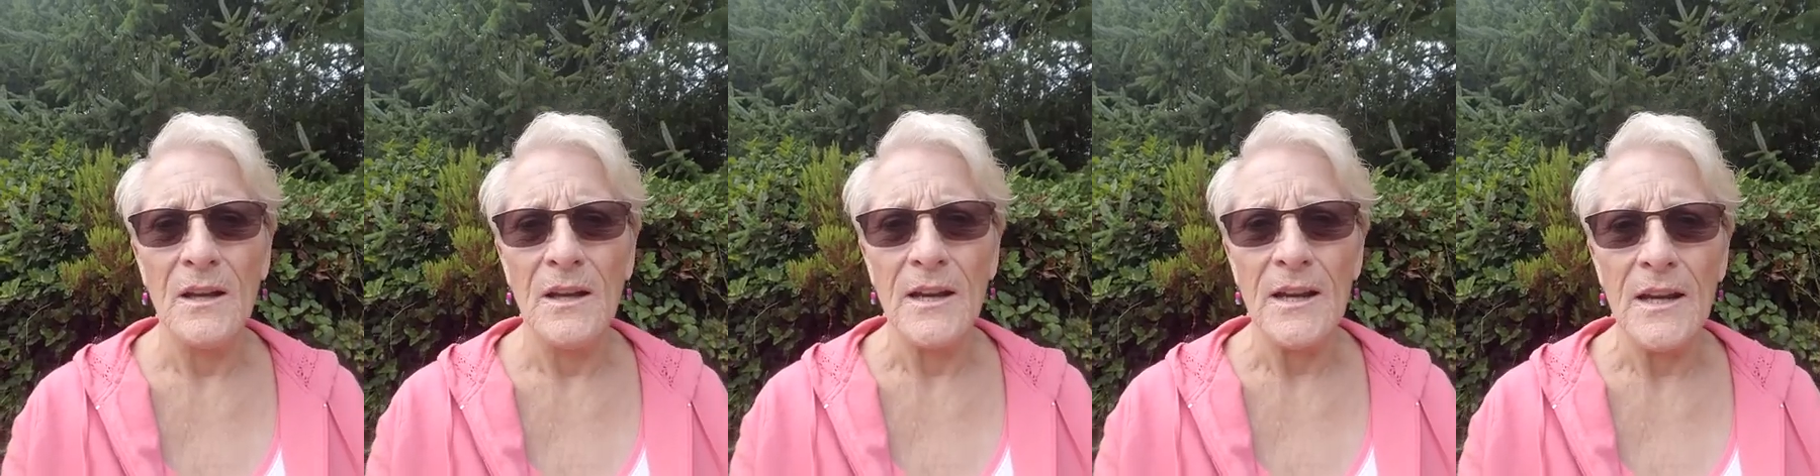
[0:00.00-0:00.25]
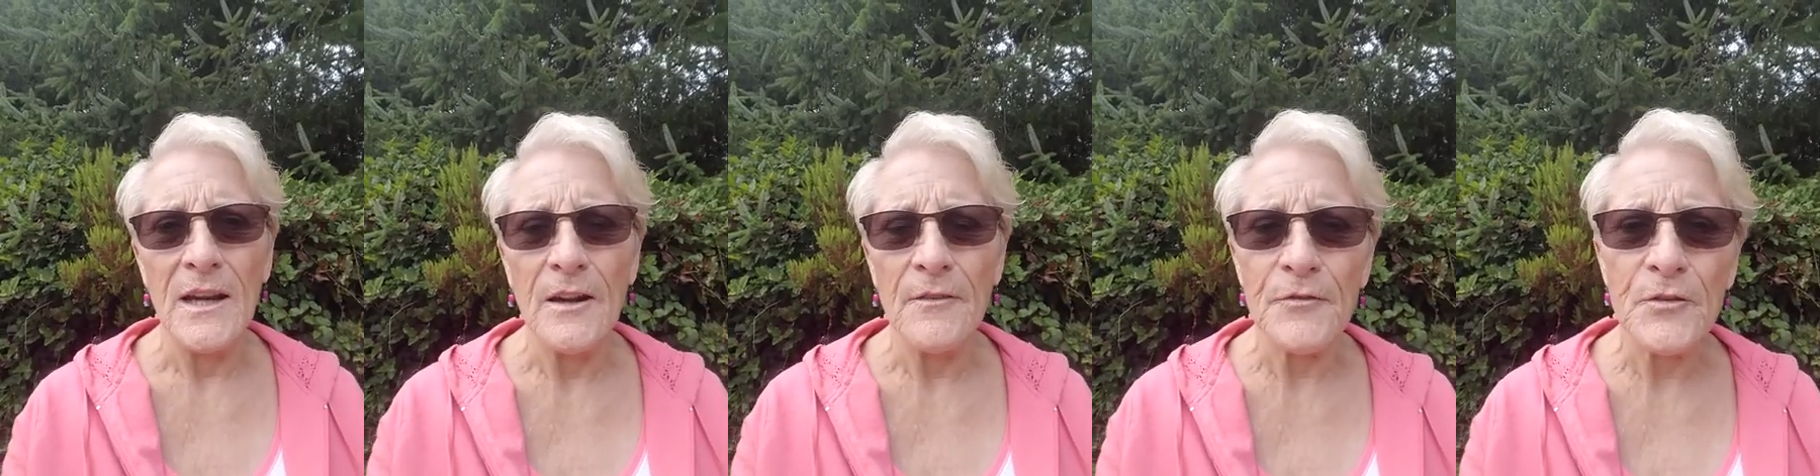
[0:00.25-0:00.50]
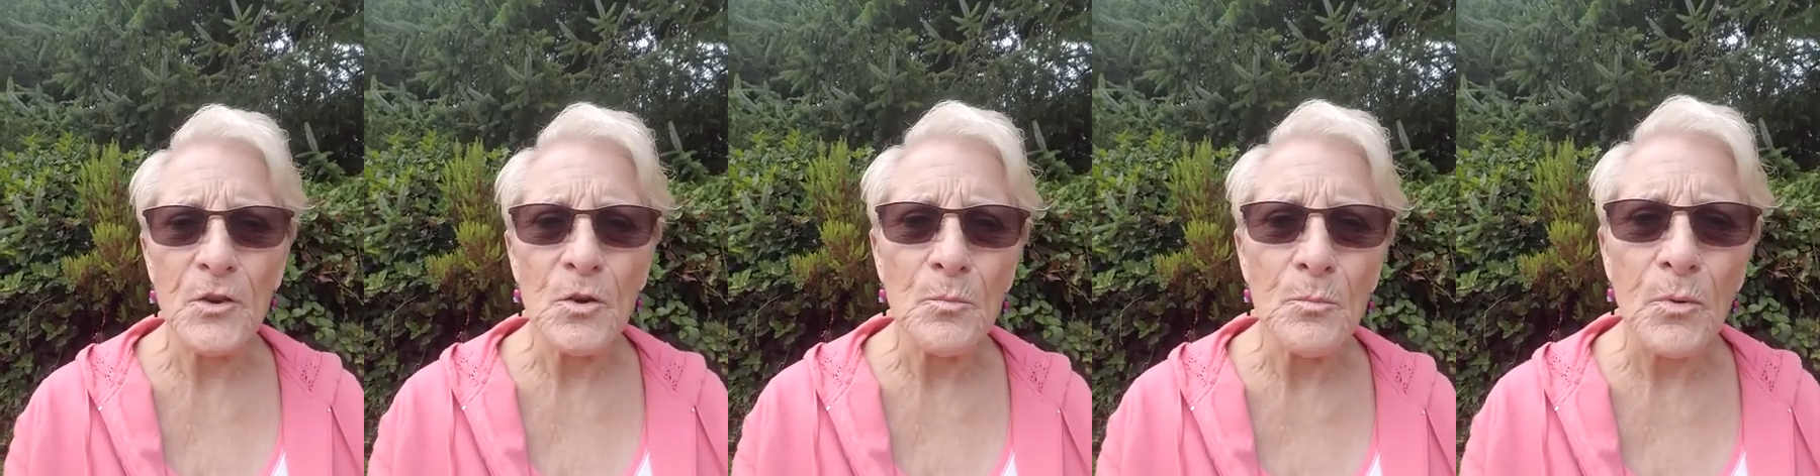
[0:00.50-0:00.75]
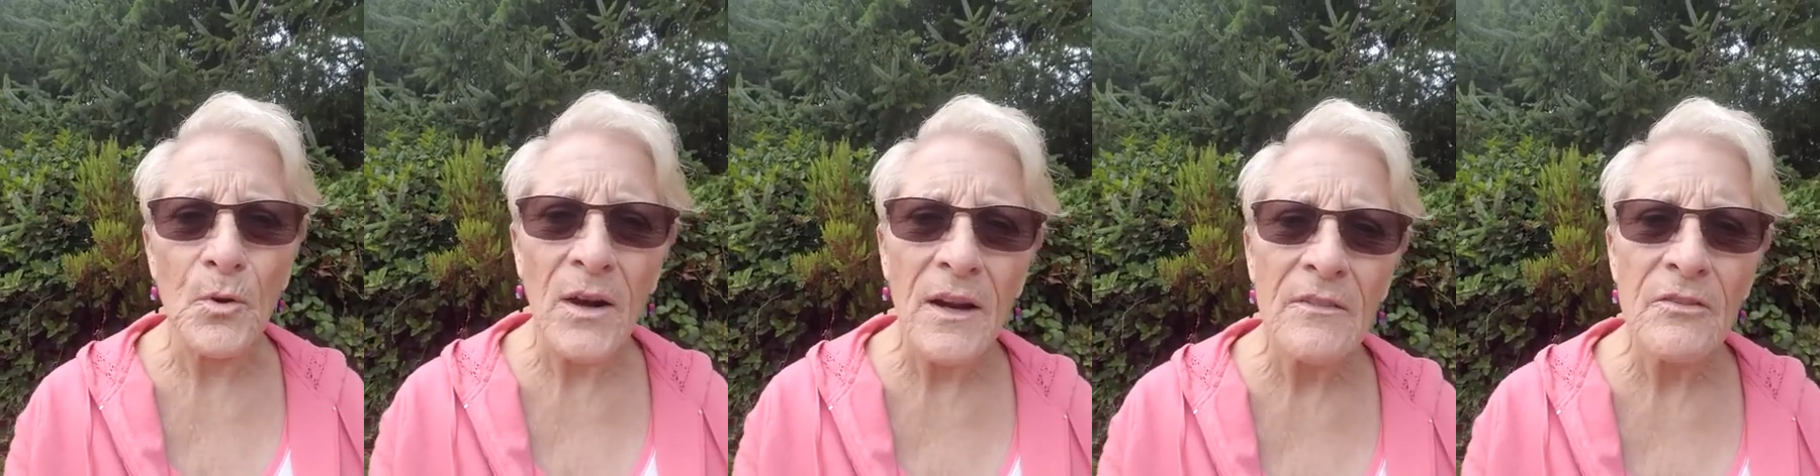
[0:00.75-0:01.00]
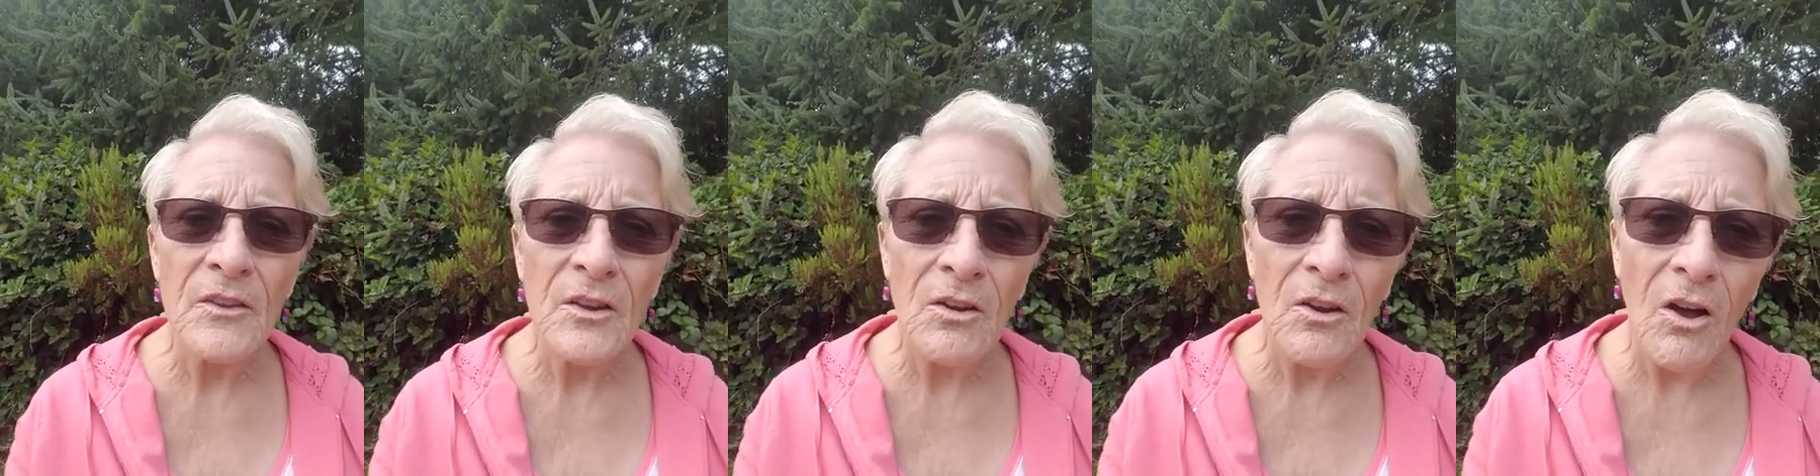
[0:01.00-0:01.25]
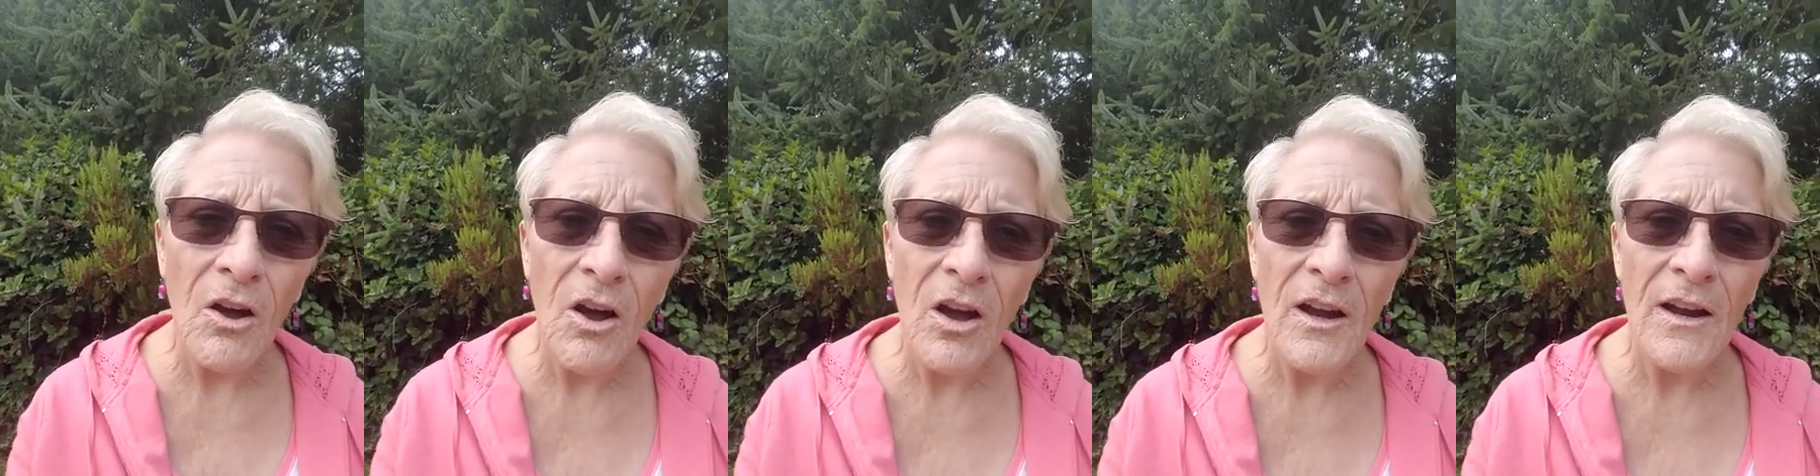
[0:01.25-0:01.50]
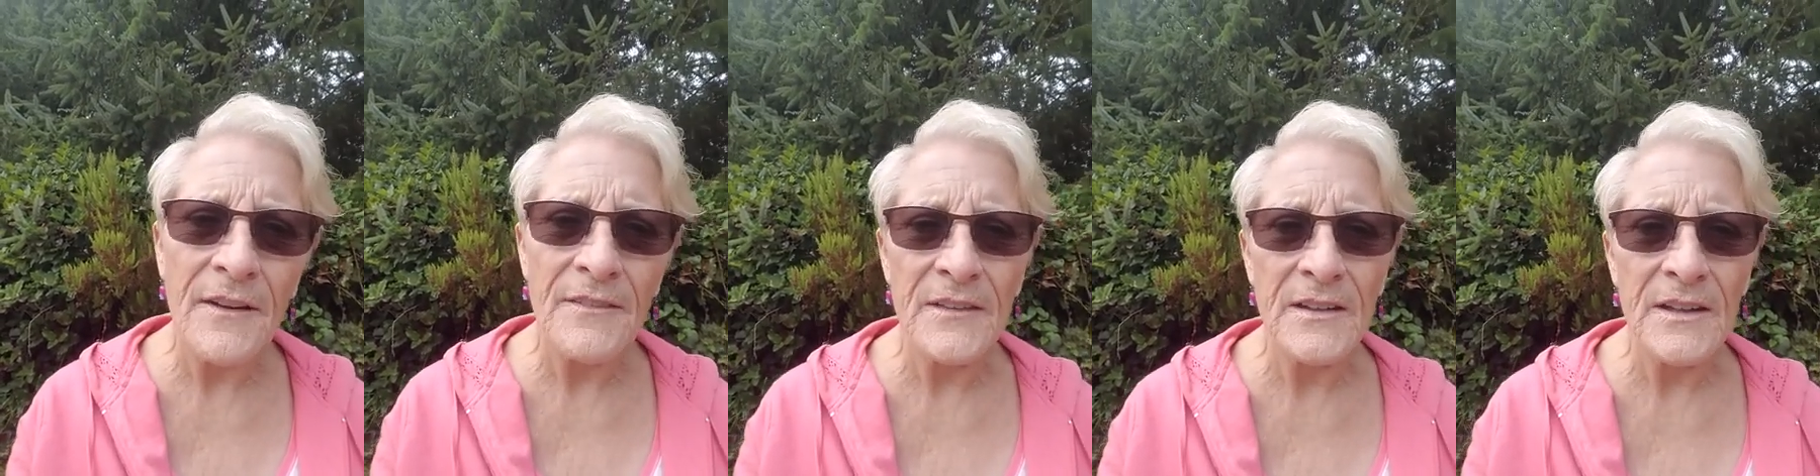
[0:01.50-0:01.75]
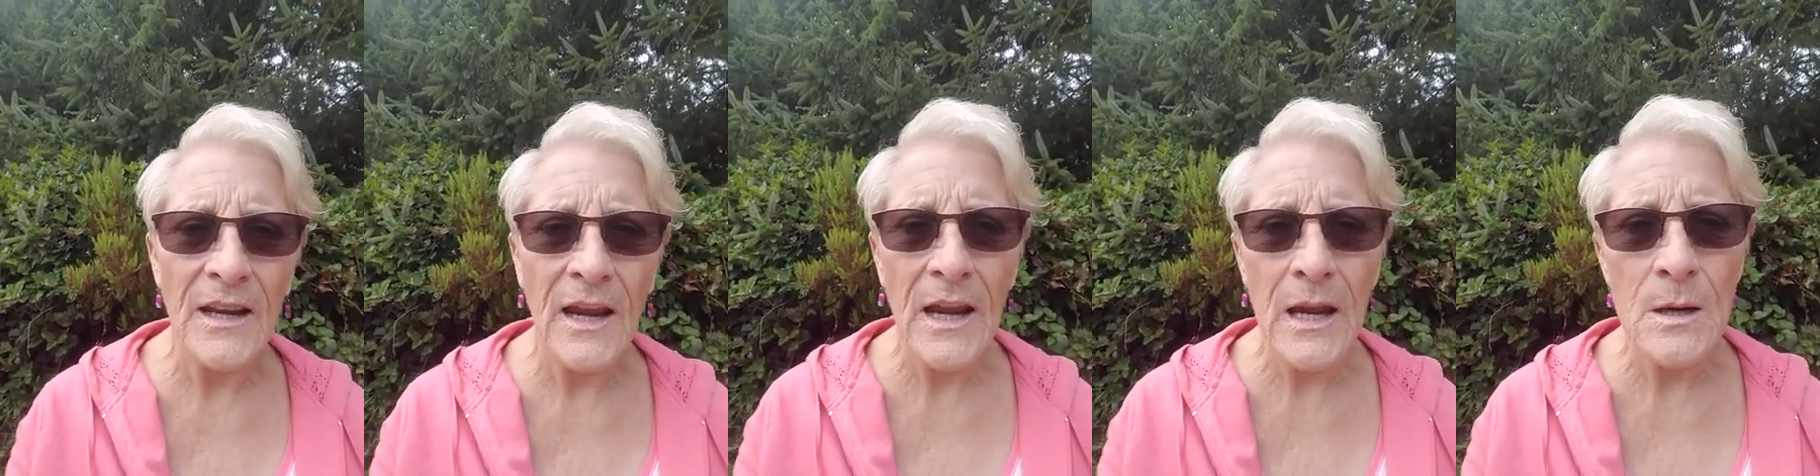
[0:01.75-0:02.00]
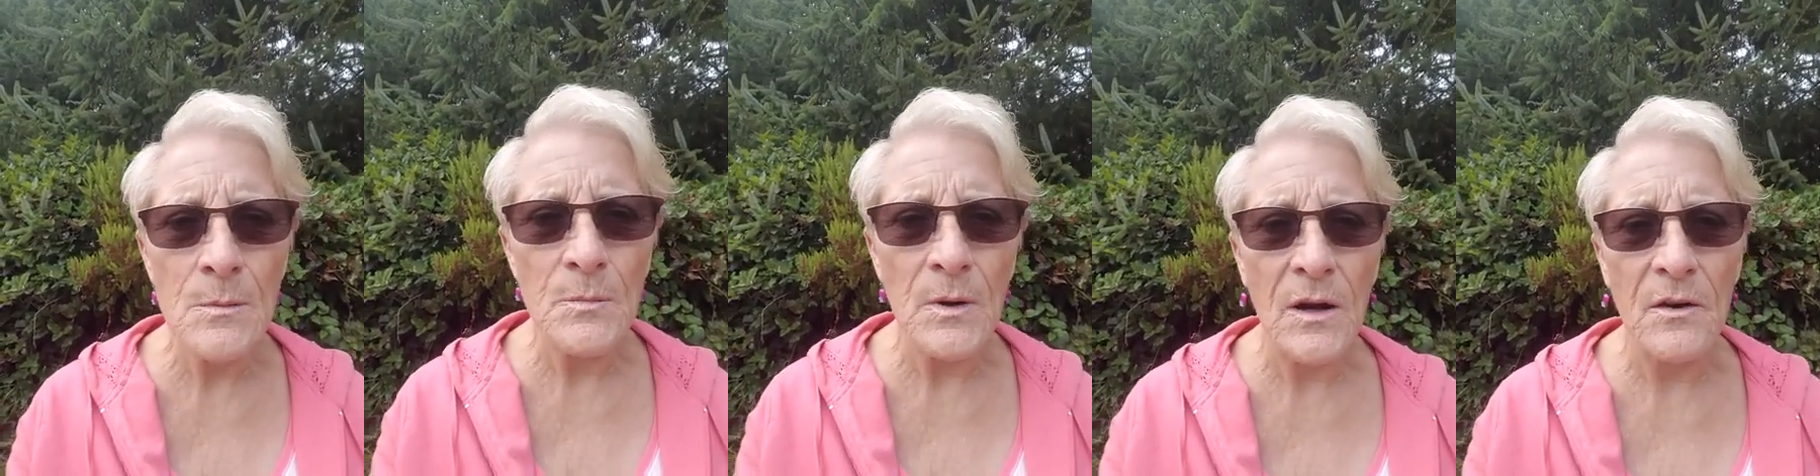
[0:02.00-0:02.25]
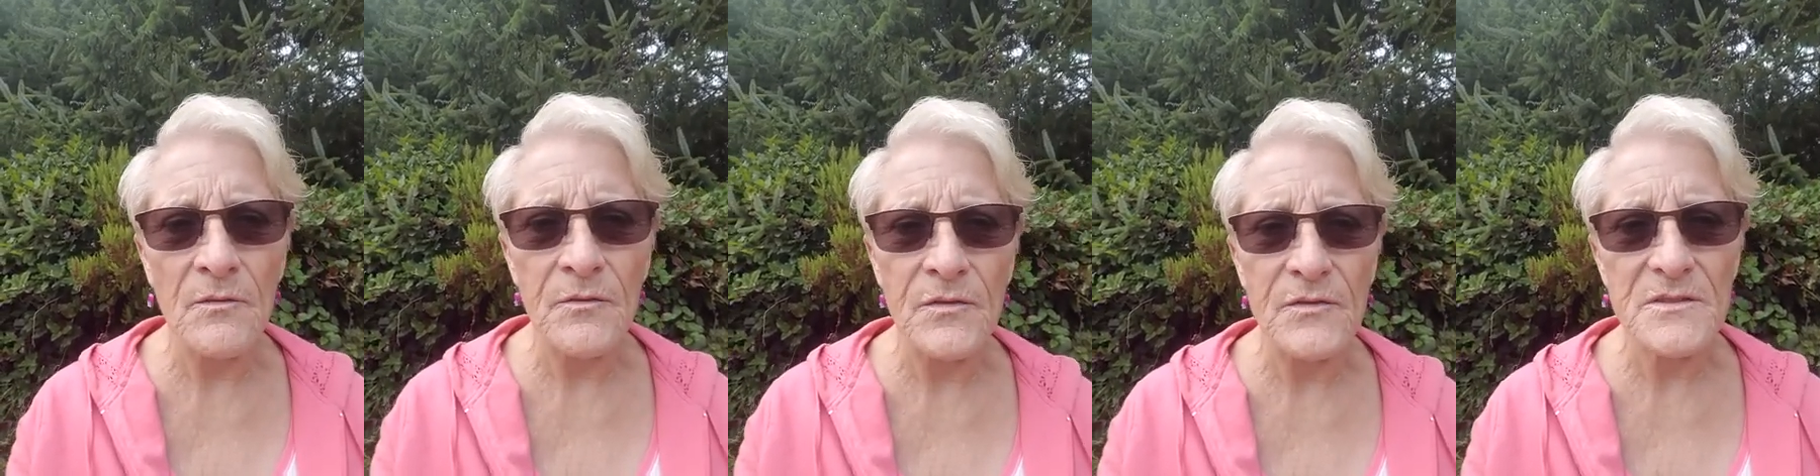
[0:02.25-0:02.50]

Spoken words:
If you break the law in the name of